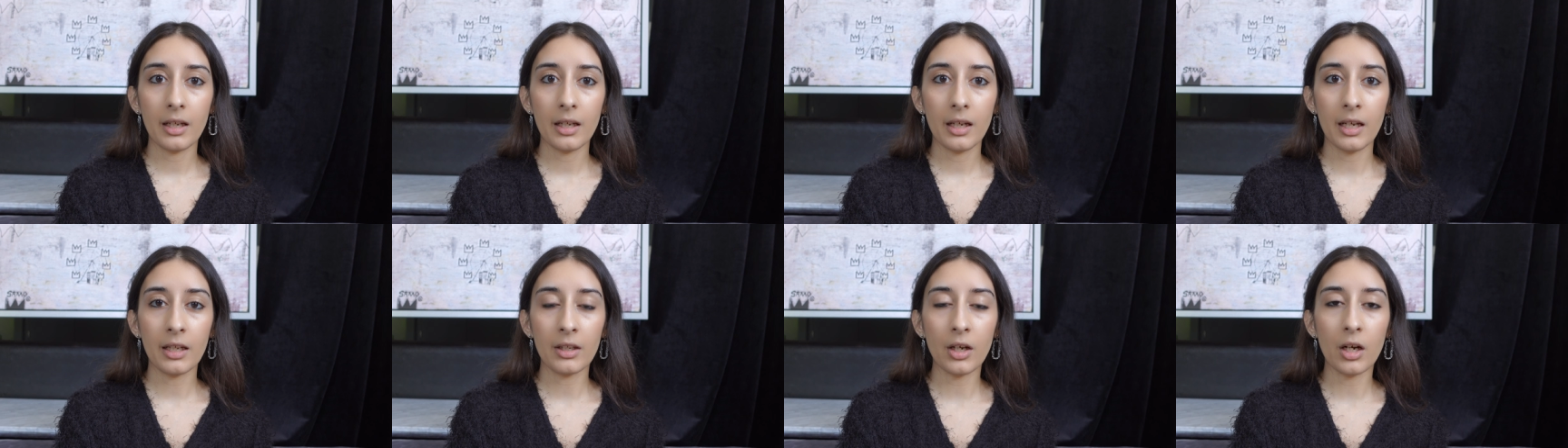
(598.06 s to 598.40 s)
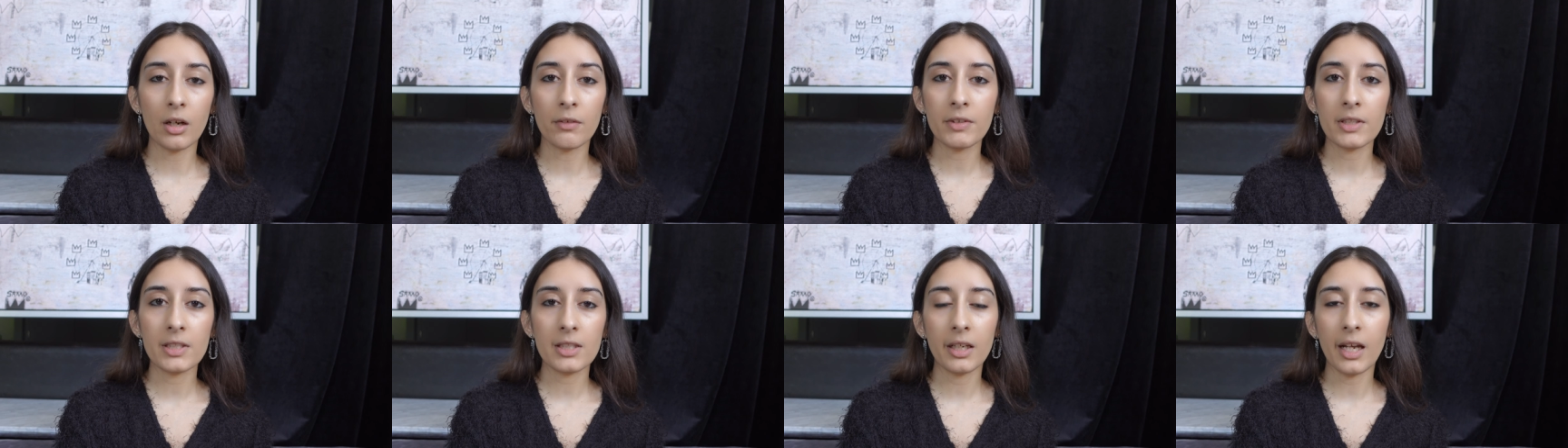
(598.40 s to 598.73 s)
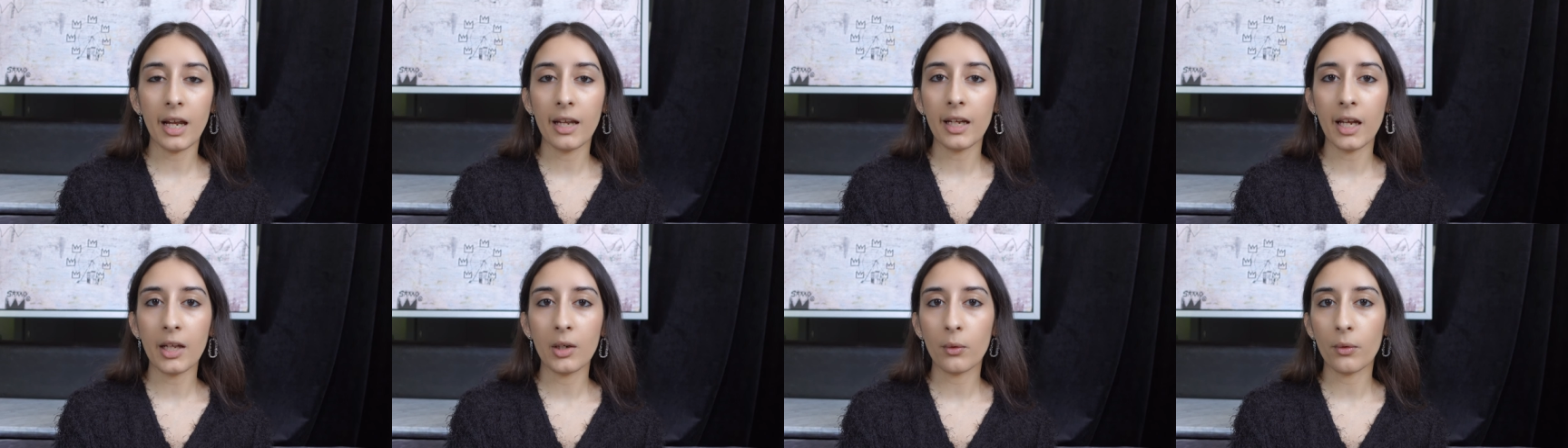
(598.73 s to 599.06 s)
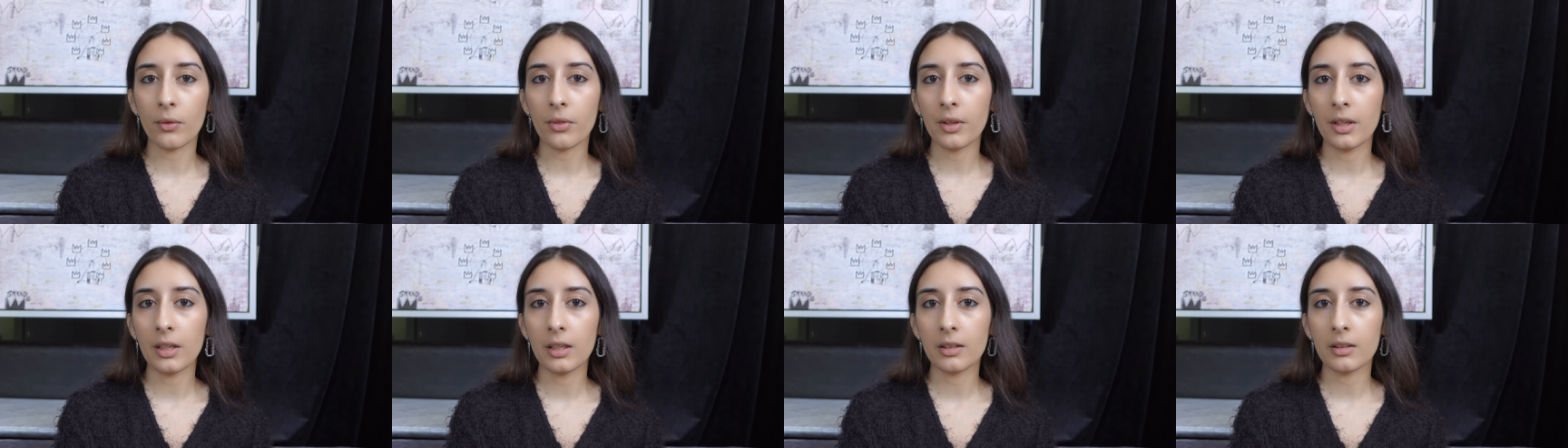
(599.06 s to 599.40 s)
and obviously I, I
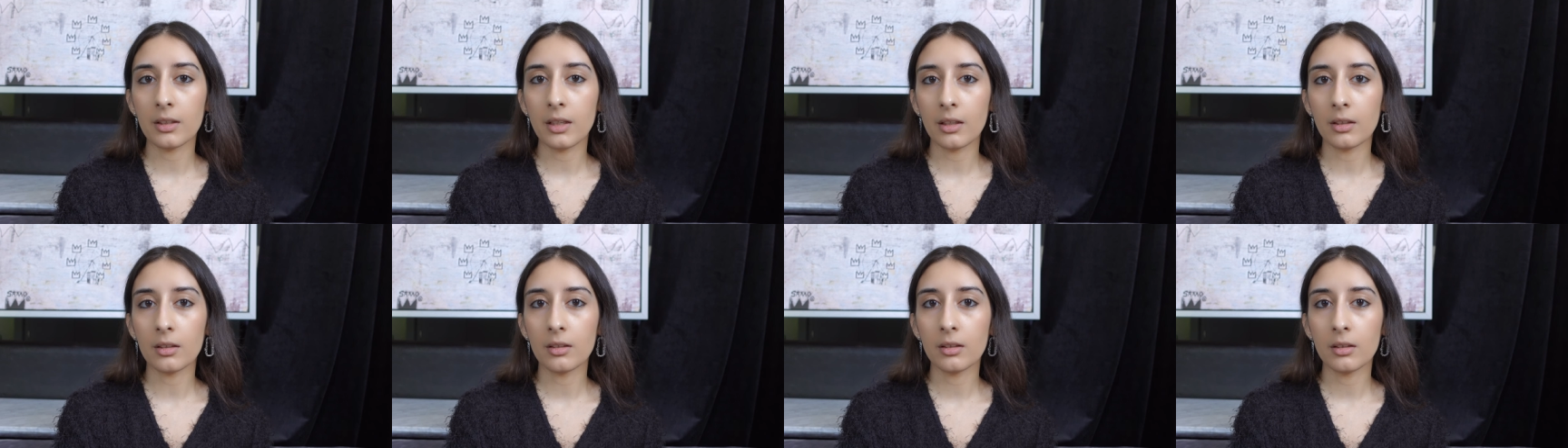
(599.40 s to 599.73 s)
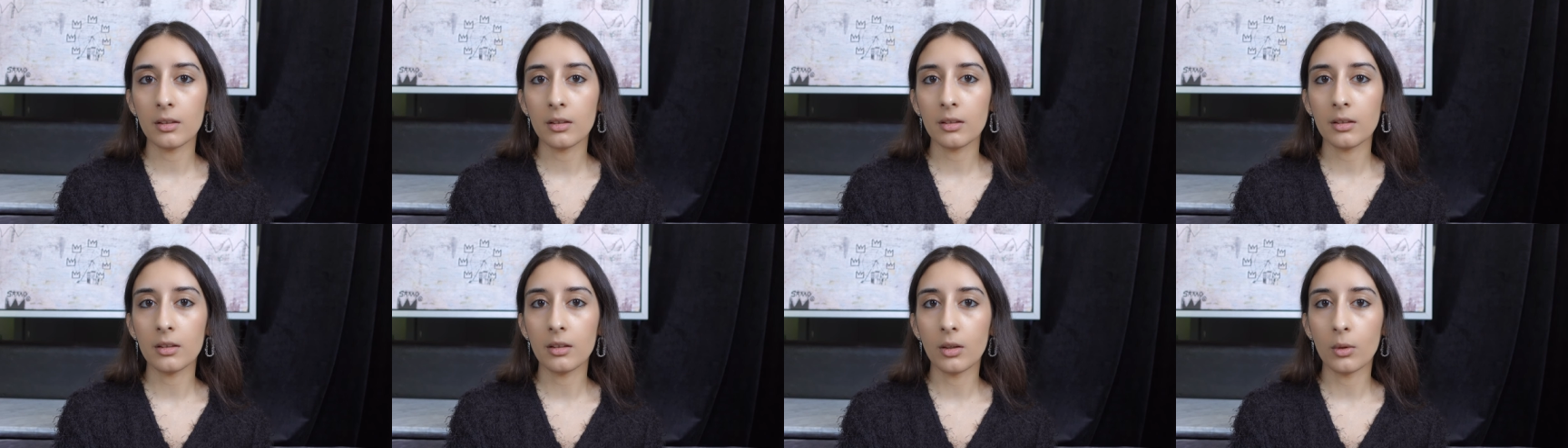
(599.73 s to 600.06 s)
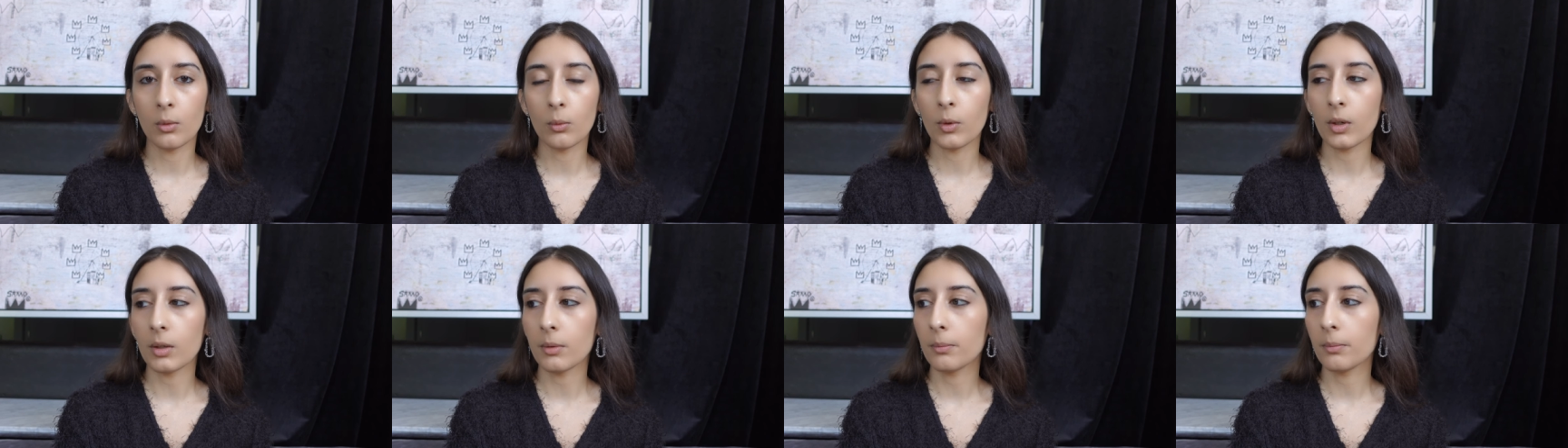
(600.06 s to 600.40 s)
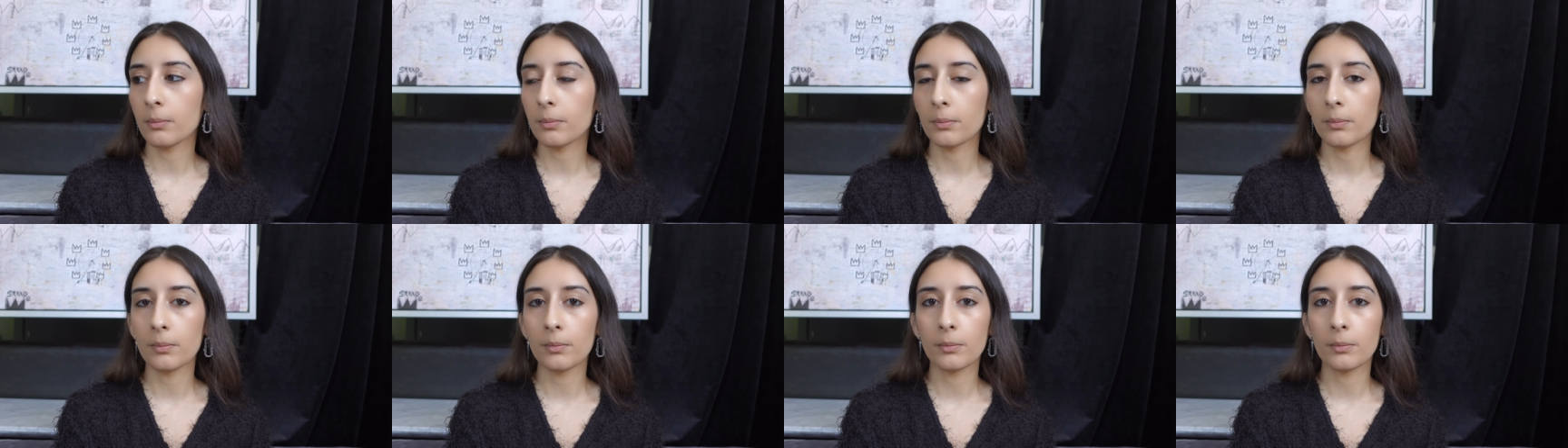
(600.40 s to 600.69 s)
don't think that, you know, one